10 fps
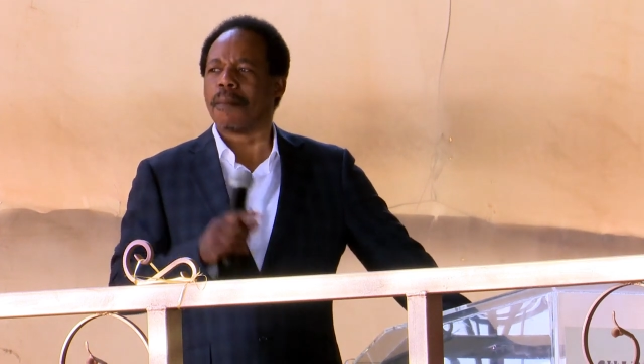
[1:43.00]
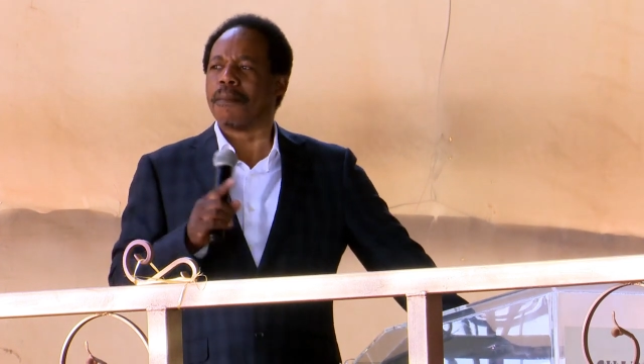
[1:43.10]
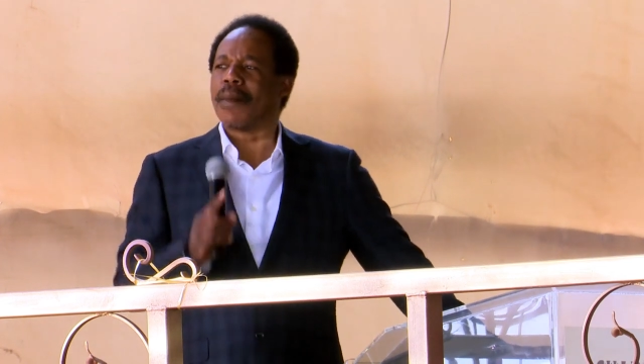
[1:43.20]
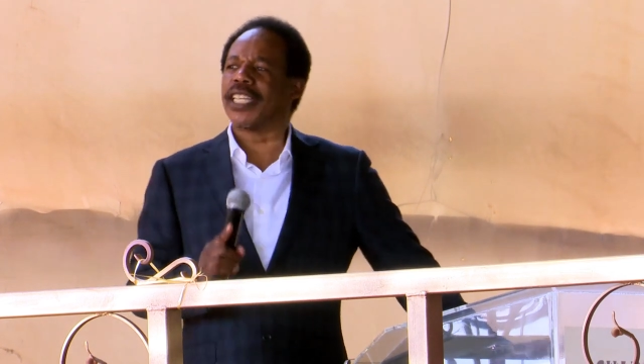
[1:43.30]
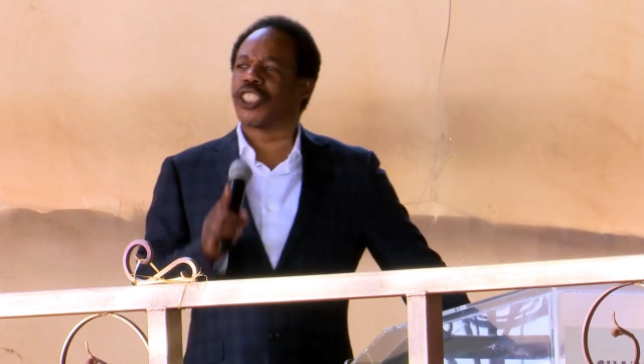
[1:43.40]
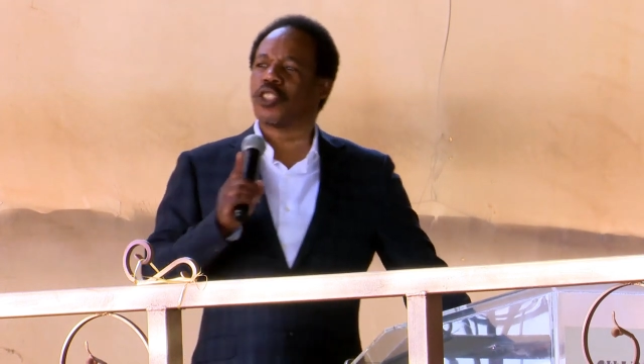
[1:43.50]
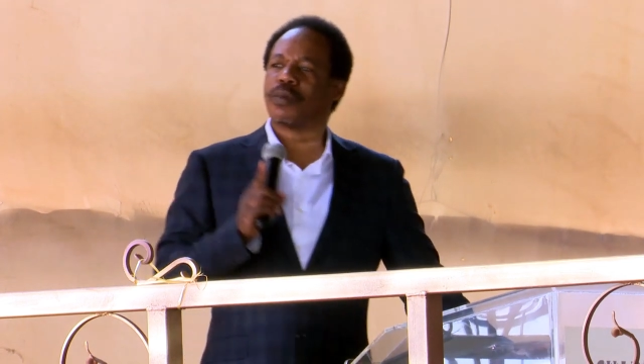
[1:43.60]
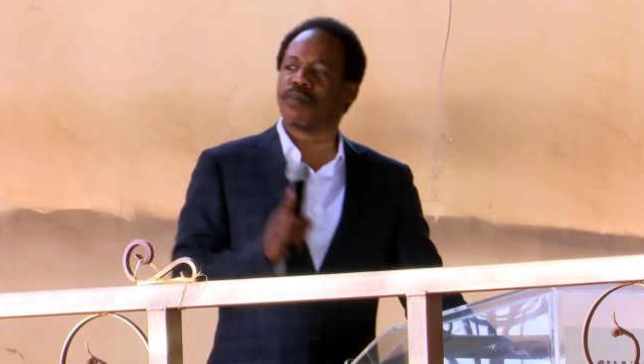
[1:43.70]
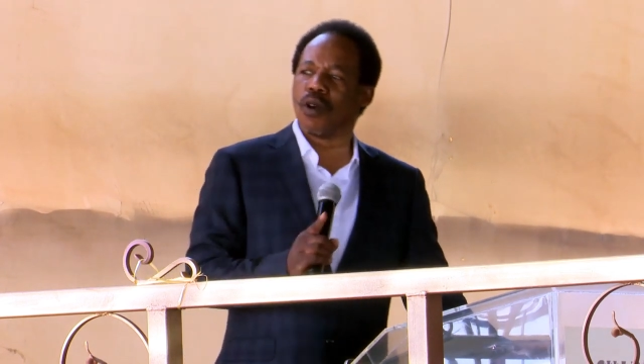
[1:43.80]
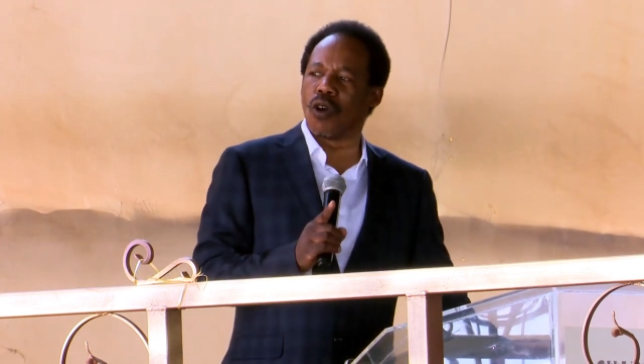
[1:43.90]
Much
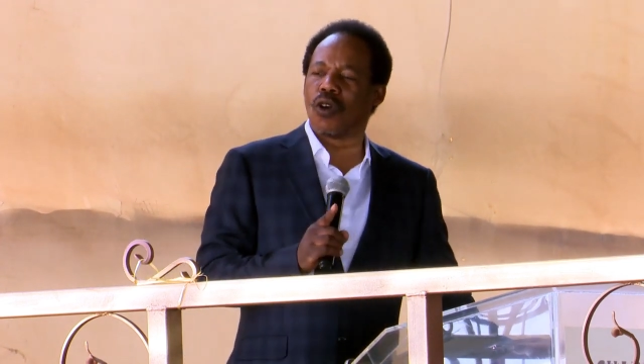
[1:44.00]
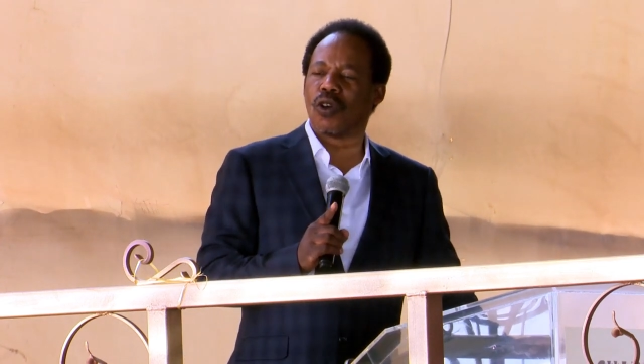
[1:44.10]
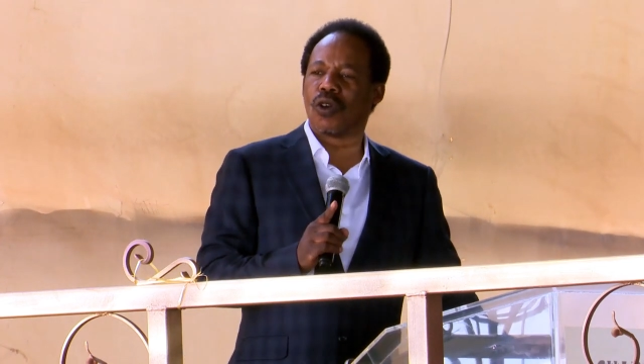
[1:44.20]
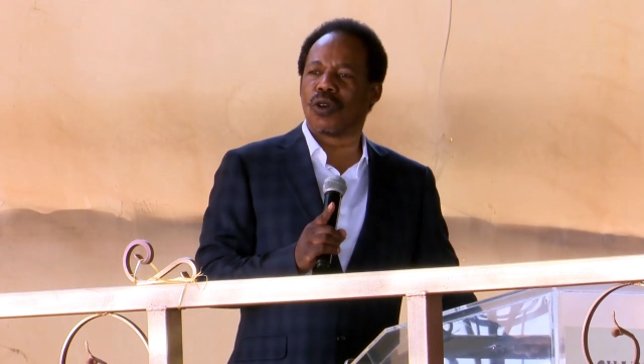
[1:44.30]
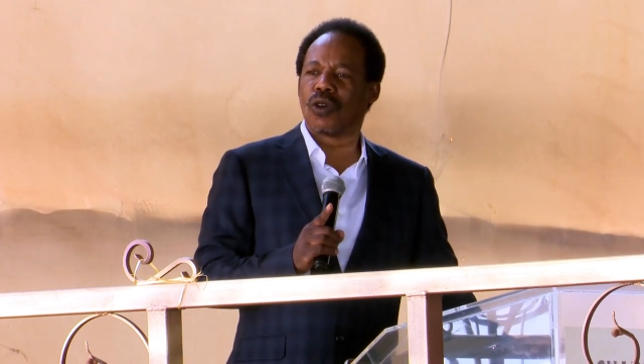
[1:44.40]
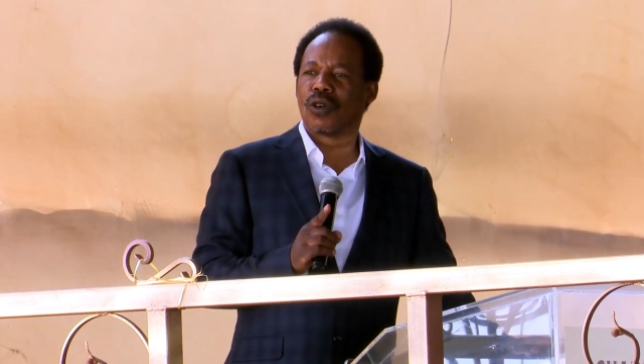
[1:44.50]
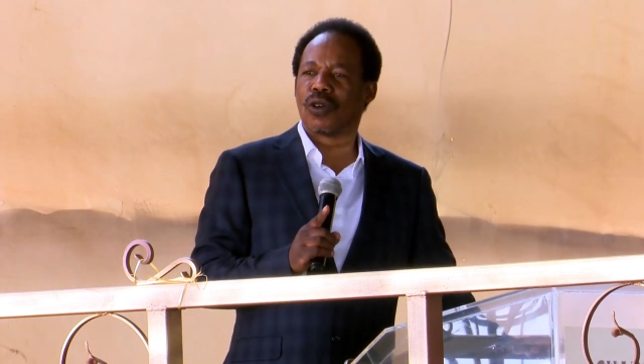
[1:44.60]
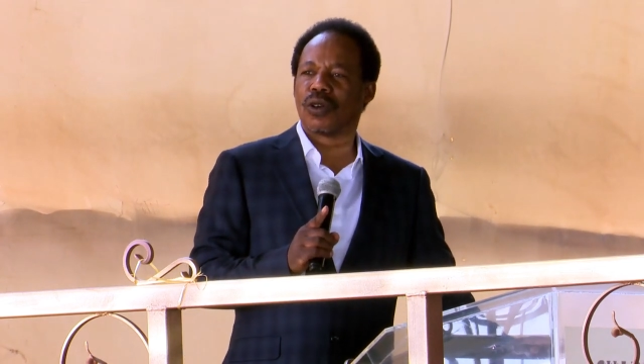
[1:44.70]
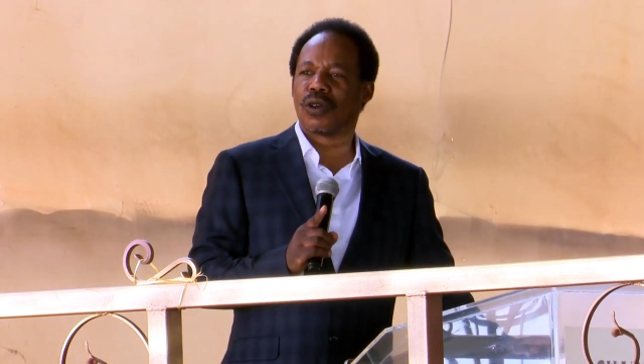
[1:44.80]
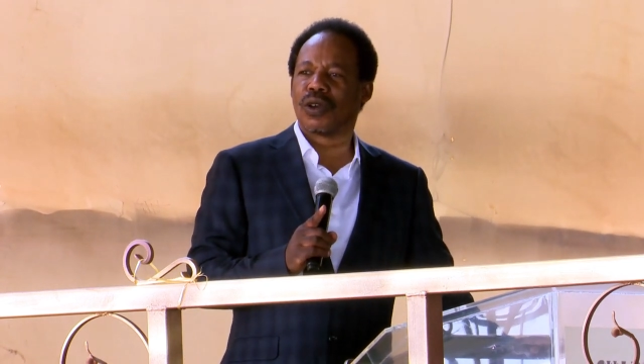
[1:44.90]
more
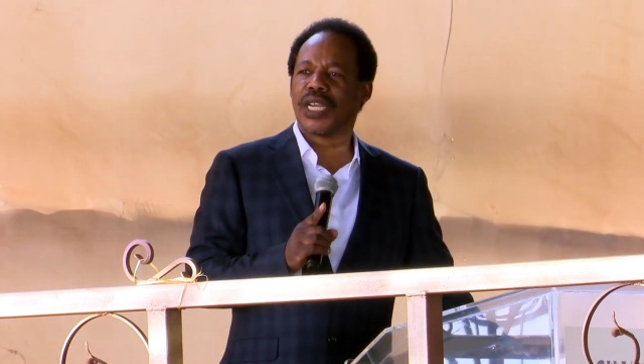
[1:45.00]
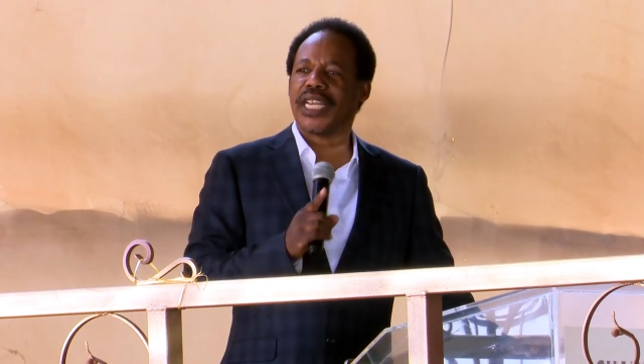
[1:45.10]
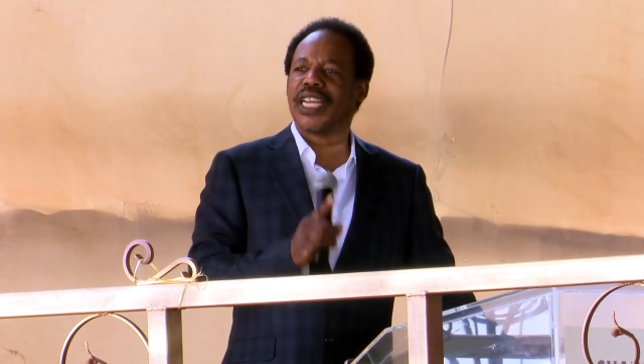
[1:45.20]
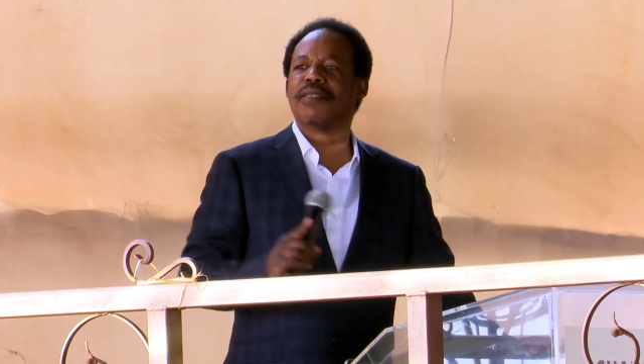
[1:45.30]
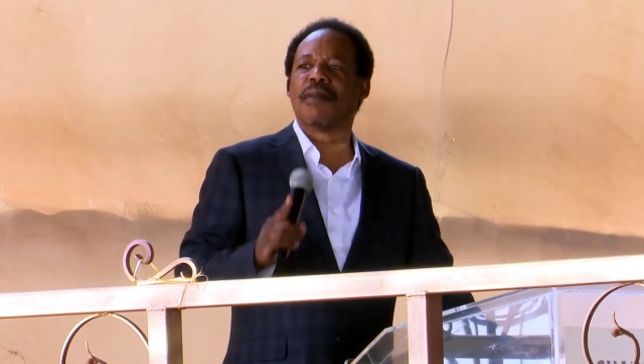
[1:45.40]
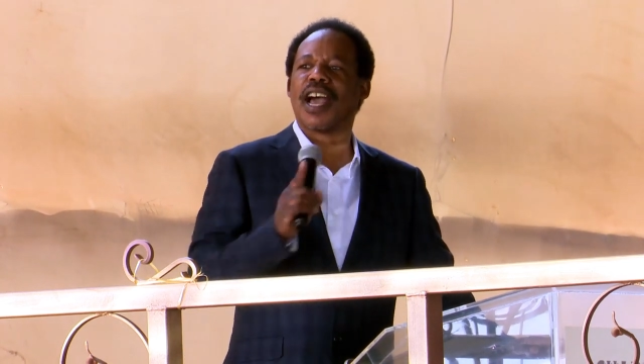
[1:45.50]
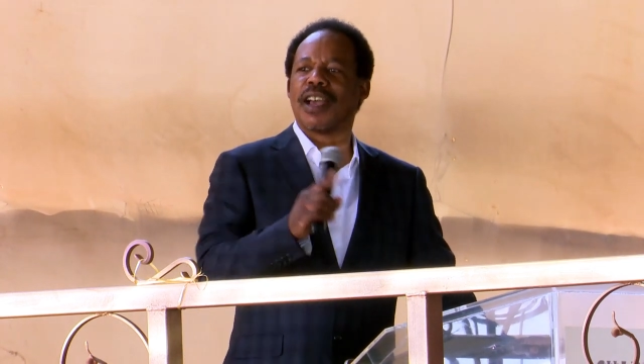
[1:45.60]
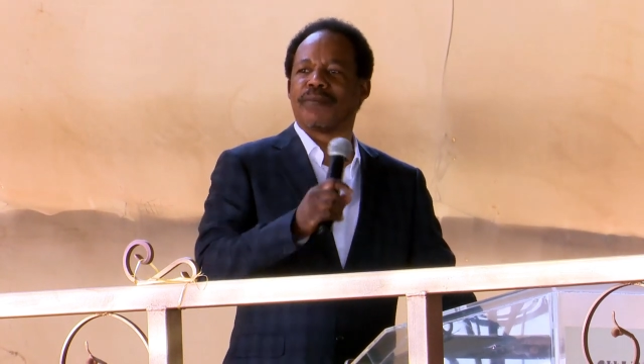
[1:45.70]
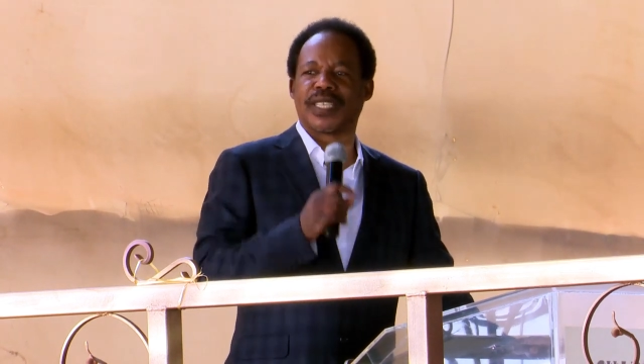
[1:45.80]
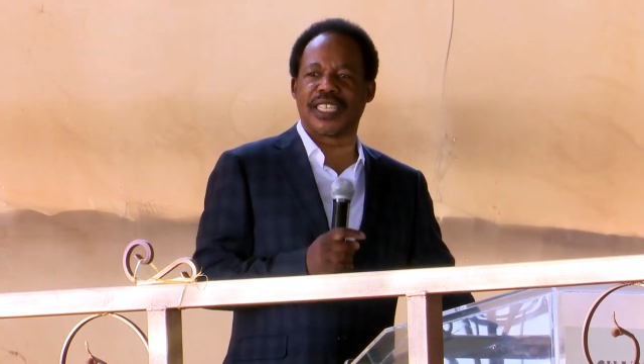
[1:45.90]
in my
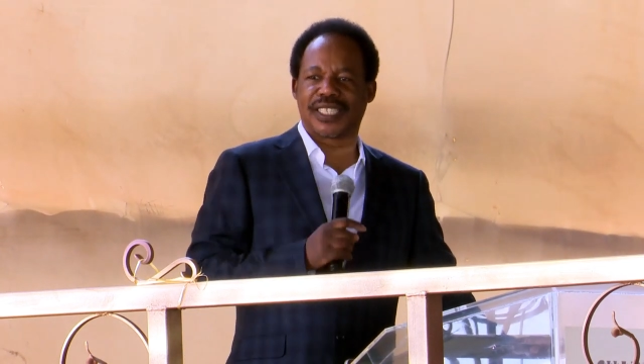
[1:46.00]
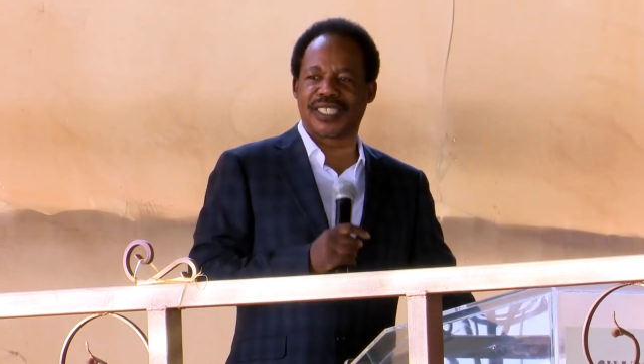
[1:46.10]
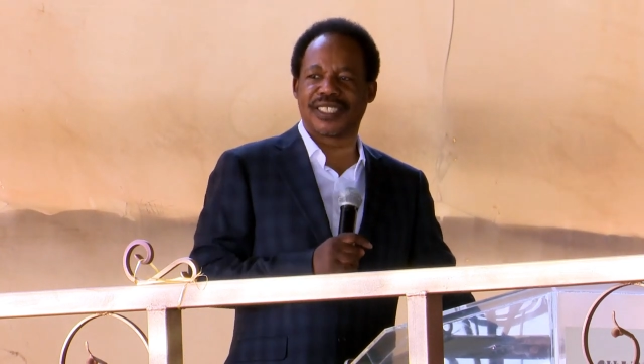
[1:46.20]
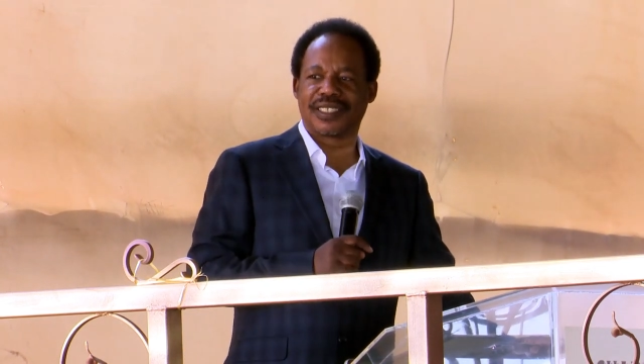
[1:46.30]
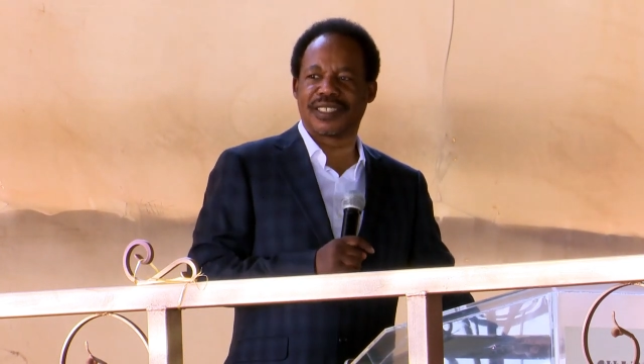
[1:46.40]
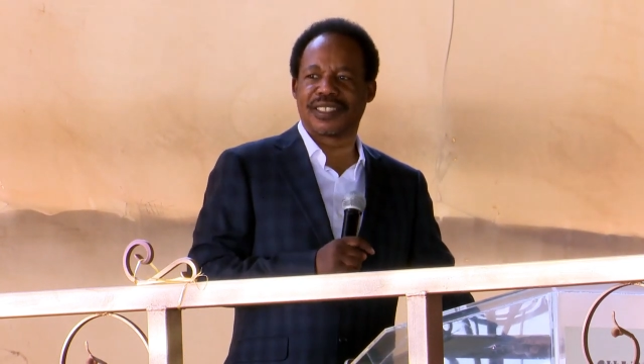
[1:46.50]
absence.